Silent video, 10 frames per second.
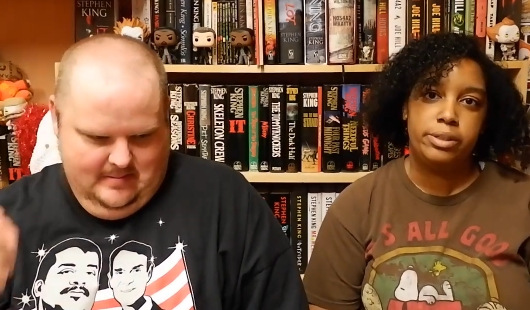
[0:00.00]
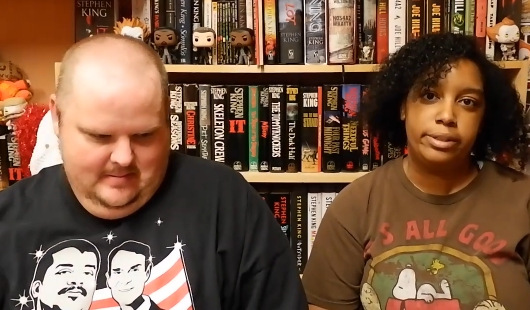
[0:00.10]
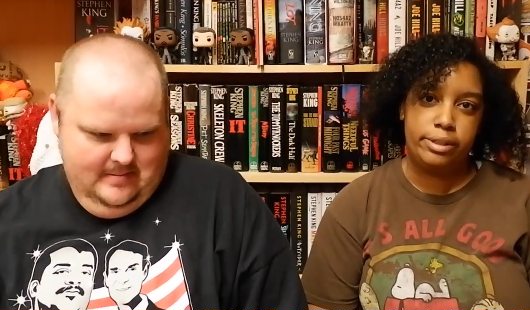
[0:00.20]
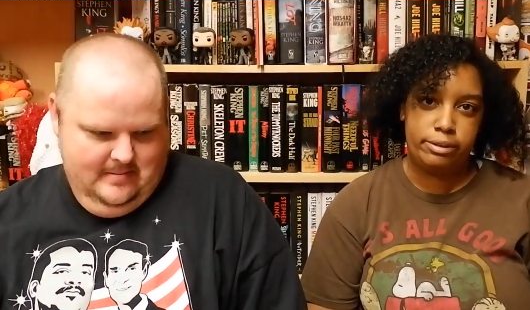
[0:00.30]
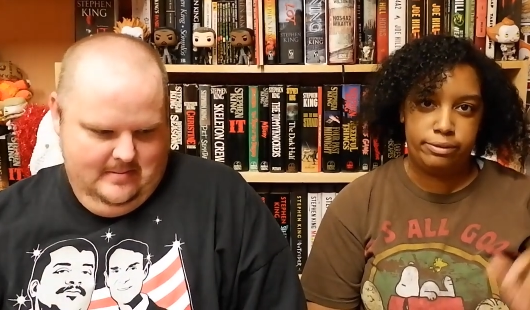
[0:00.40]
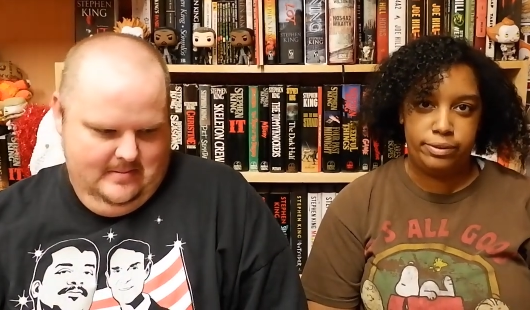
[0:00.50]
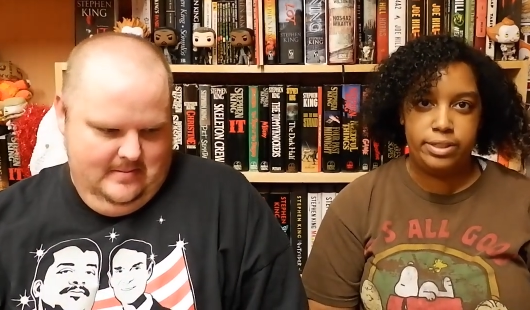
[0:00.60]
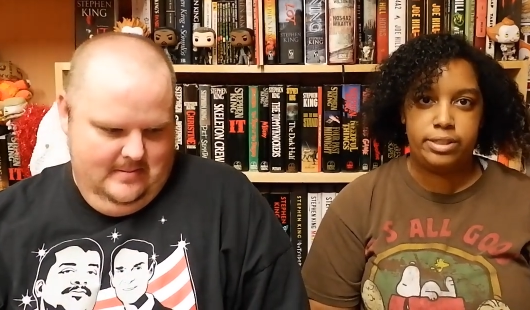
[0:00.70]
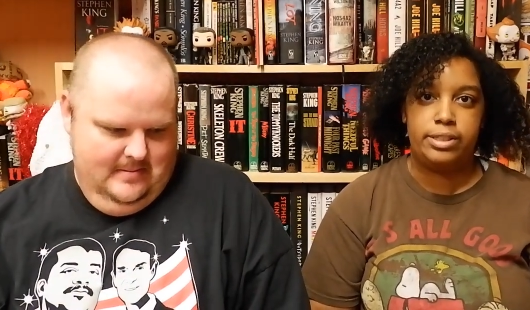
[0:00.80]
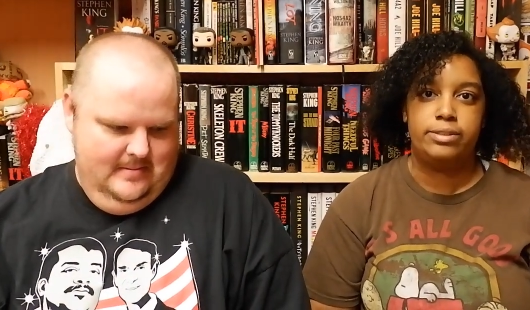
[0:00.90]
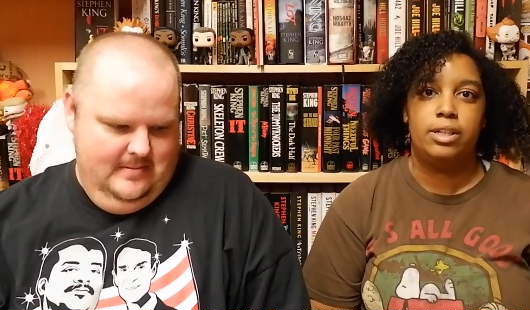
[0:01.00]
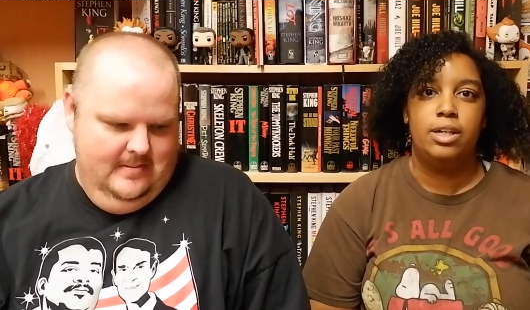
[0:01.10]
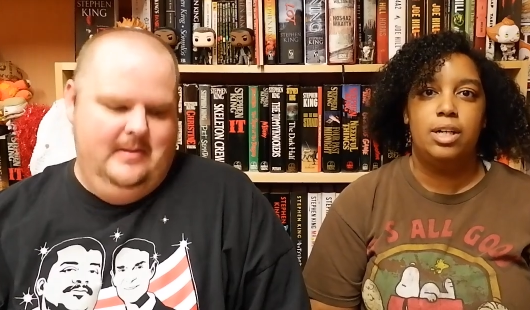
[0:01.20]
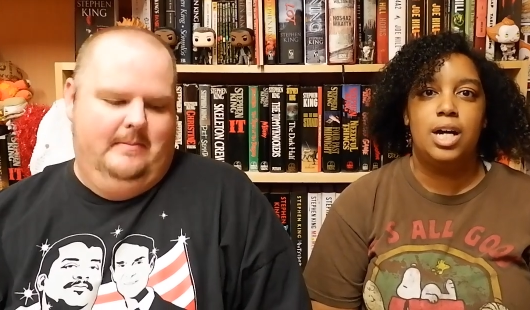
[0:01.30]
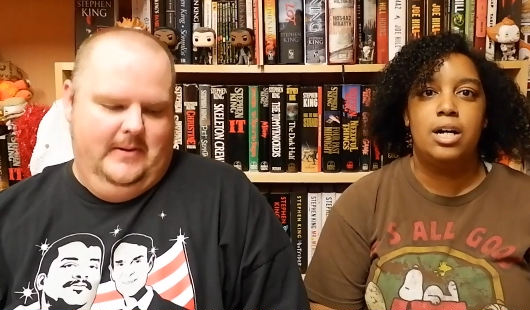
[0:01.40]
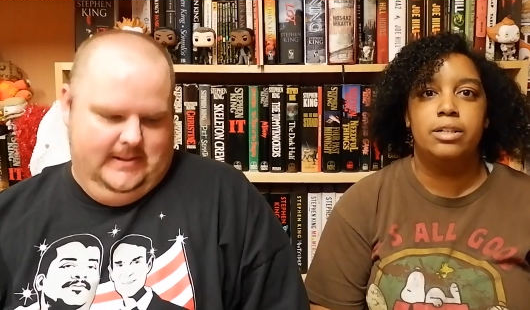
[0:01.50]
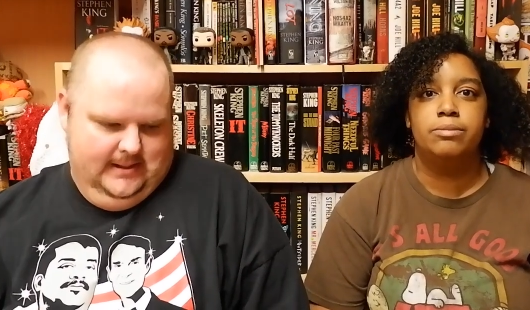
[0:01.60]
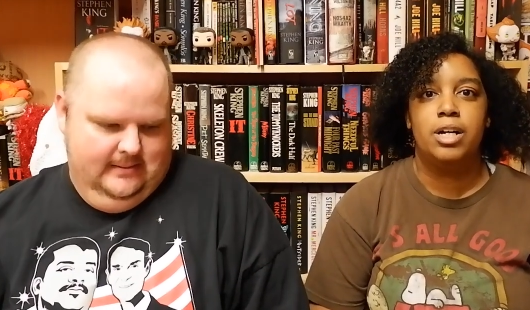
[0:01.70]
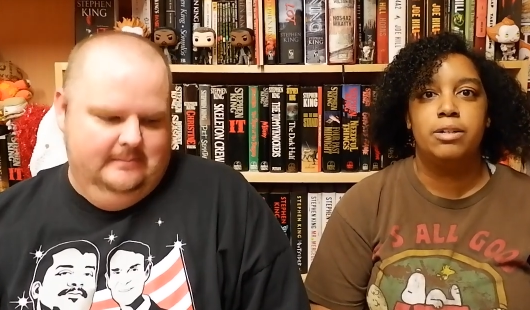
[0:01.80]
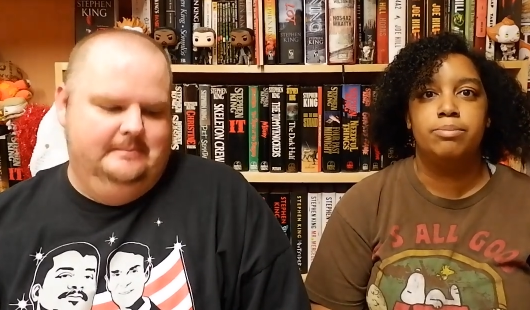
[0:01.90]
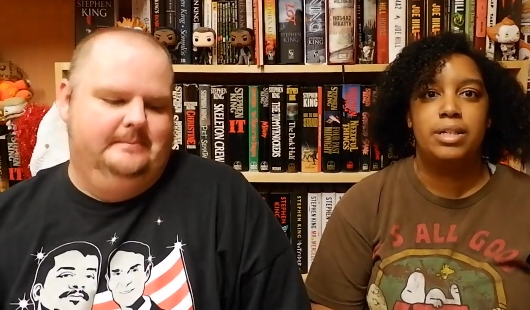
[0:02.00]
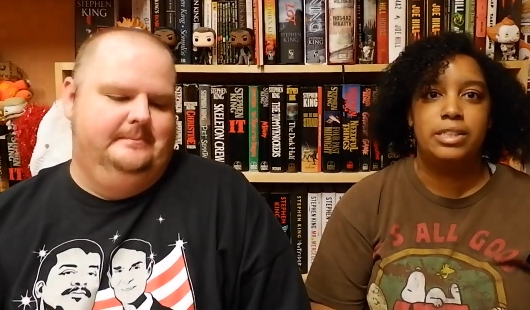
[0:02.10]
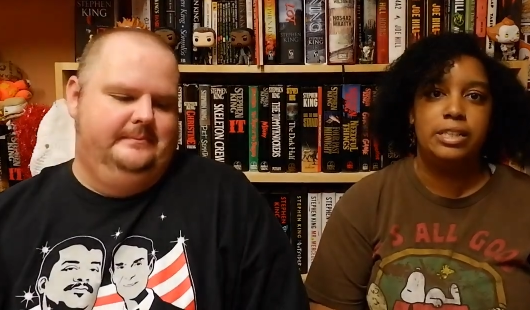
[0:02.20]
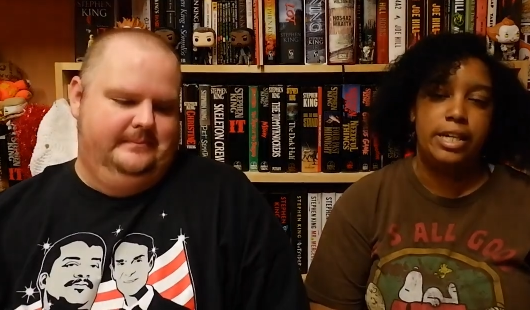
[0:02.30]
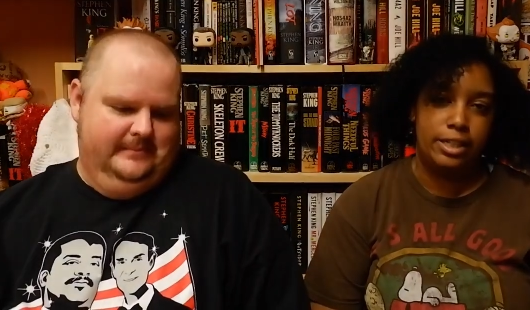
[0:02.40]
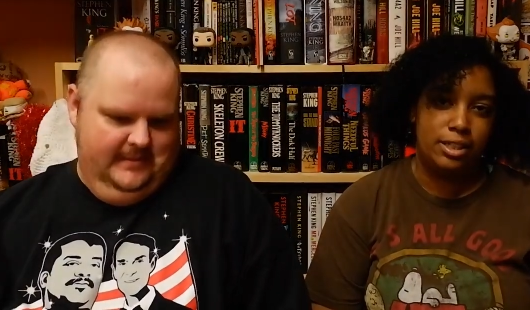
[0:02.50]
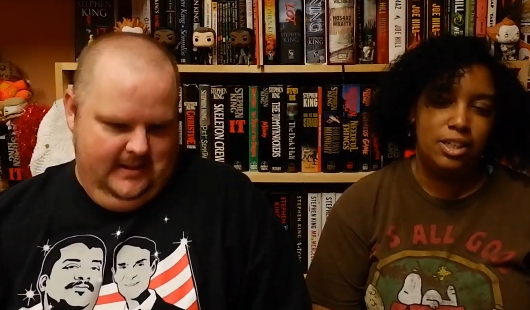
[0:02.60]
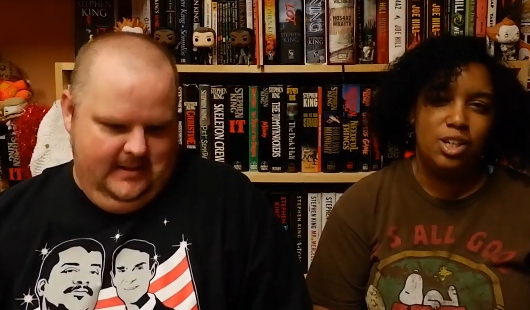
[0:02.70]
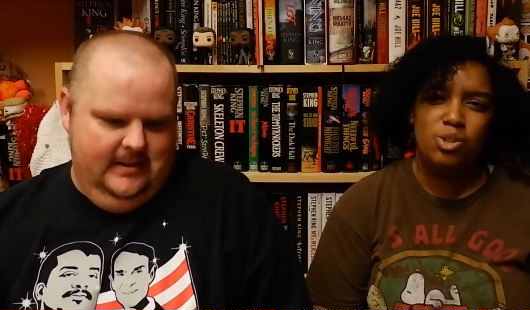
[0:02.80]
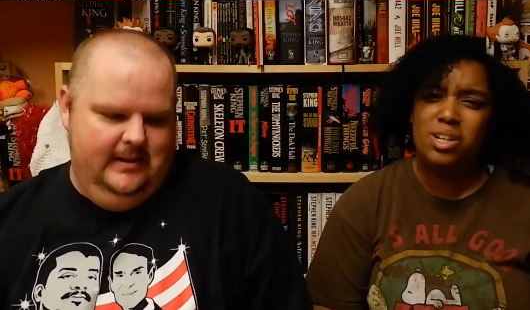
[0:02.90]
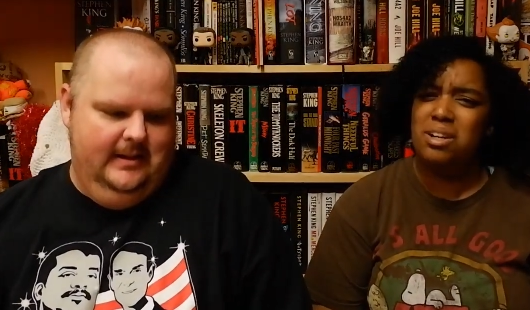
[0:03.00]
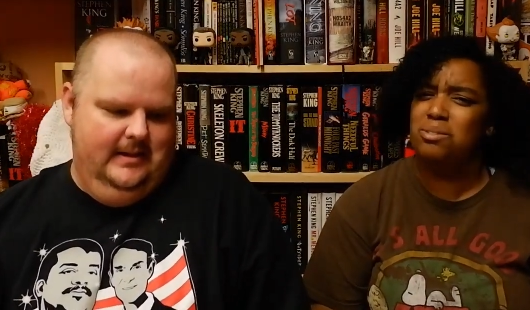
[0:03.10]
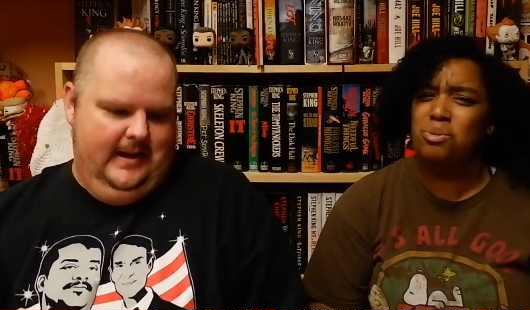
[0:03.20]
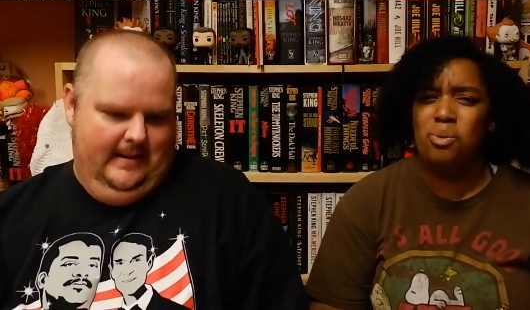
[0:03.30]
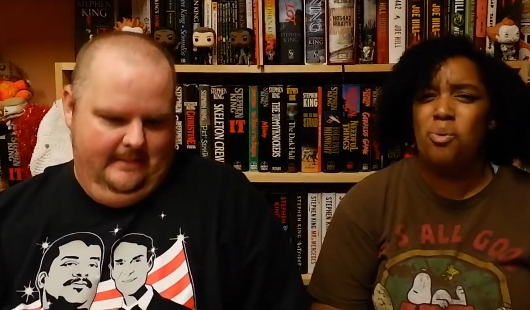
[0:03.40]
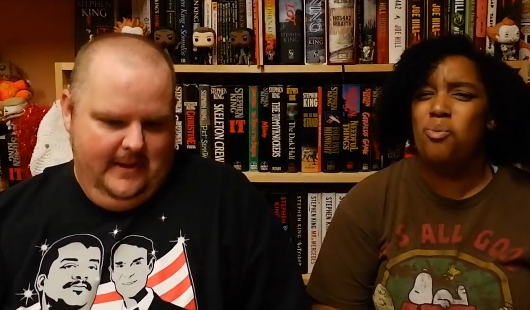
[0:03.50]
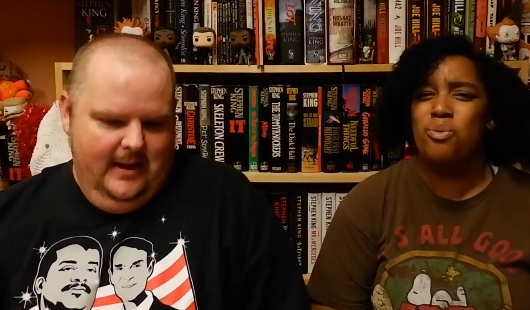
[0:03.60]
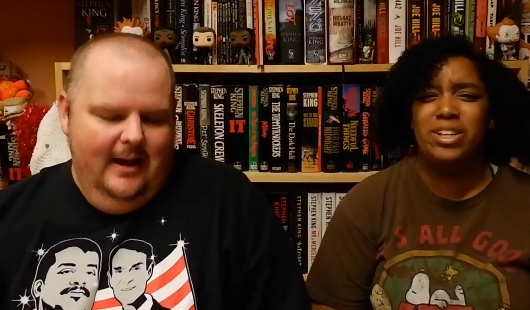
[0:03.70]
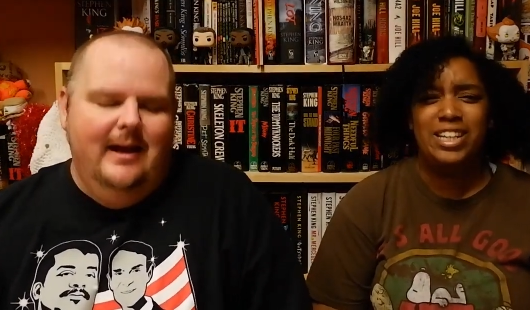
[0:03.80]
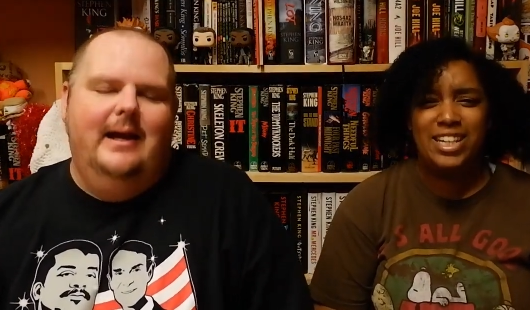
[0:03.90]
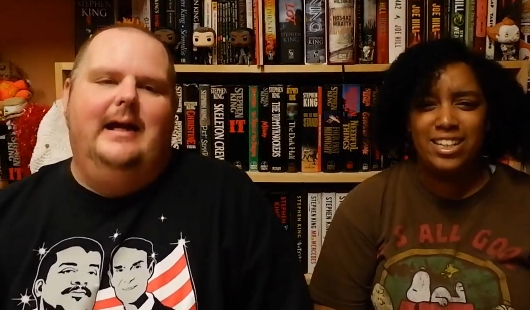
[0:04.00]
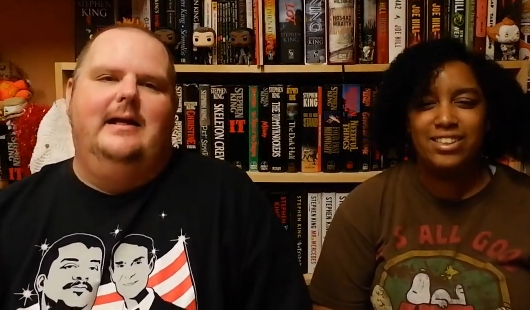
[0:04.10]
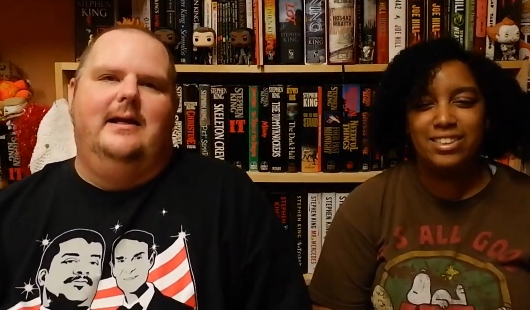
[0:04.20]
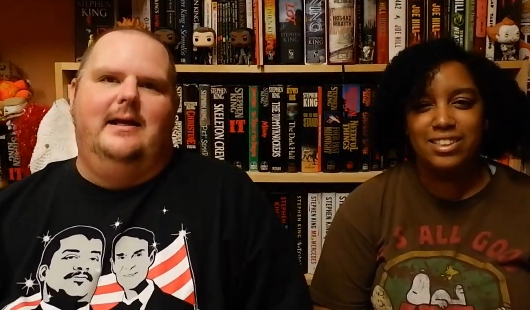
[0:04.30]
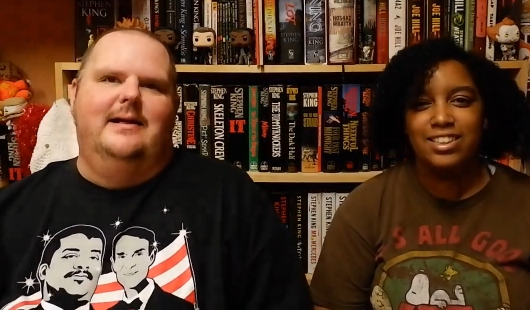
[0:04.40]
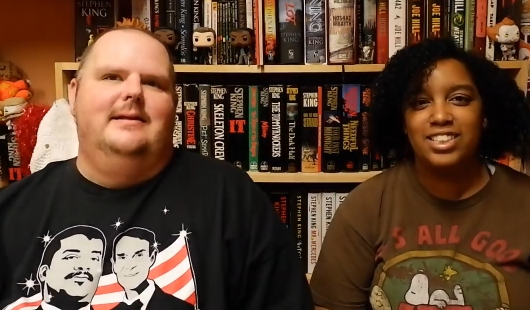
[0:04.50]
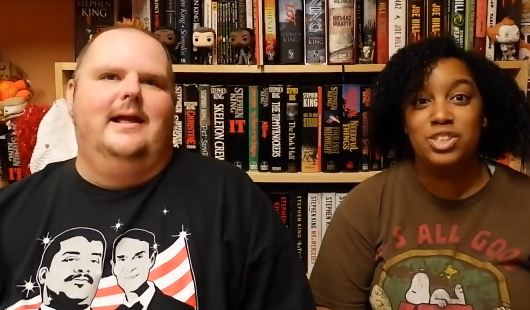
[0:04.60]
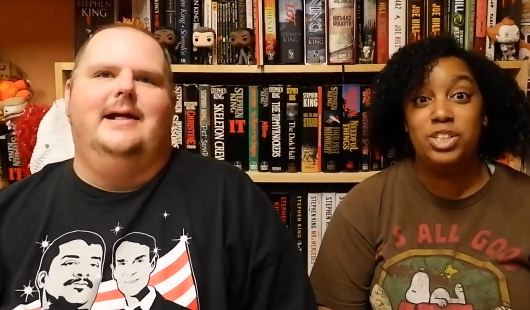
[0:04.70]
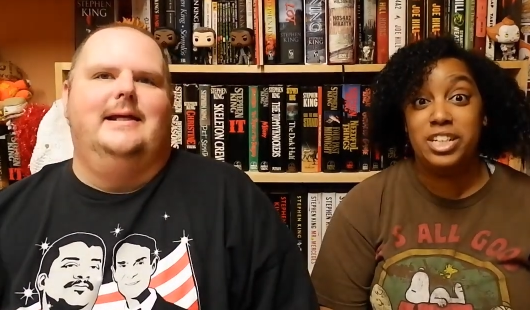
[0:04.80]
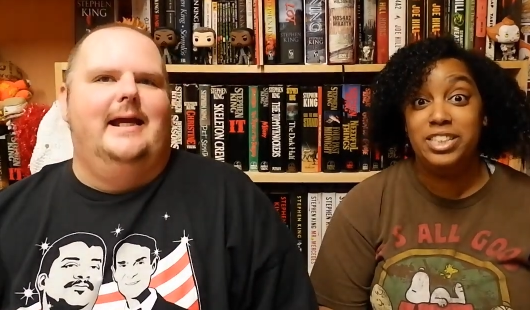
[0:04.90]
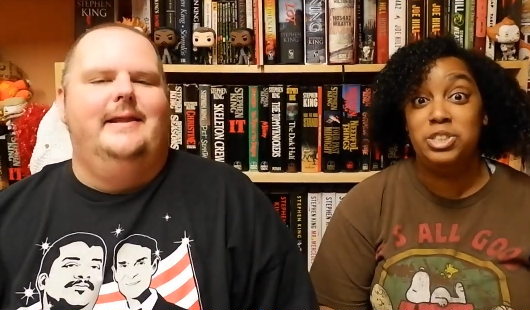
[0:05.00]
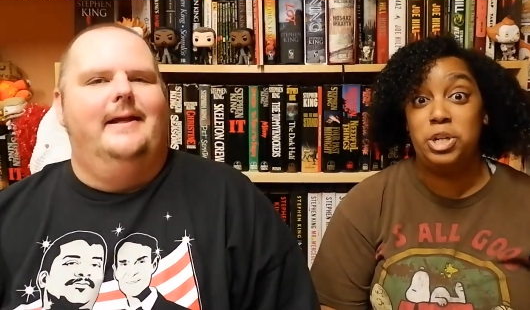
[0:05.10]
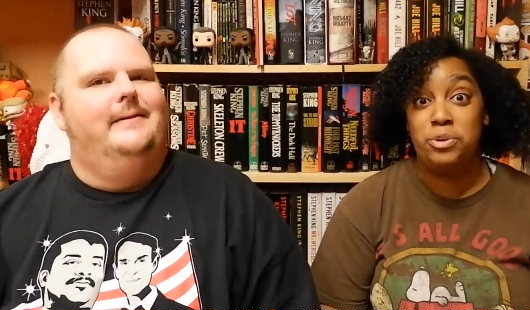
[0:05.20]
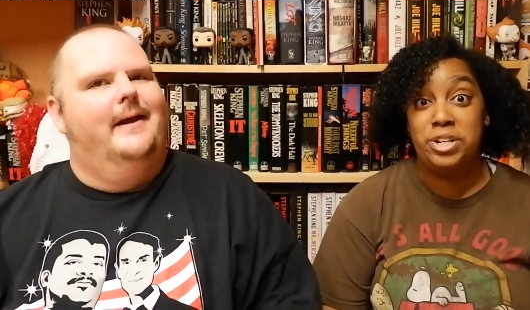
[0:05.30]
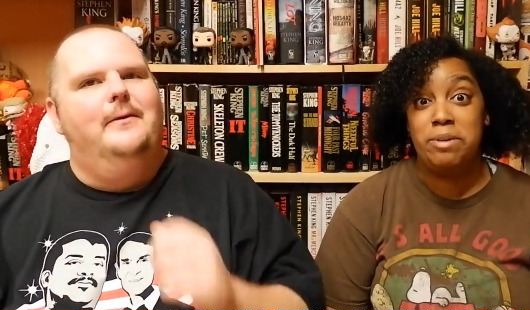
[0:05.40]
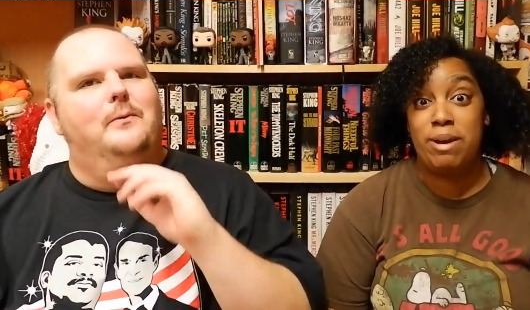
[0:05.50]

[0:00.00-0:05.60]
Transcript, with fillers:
Speaker 1: can go visit our, our buddy Nick. And,
Speaker 2: yeah. Really? It, it like it, it, they're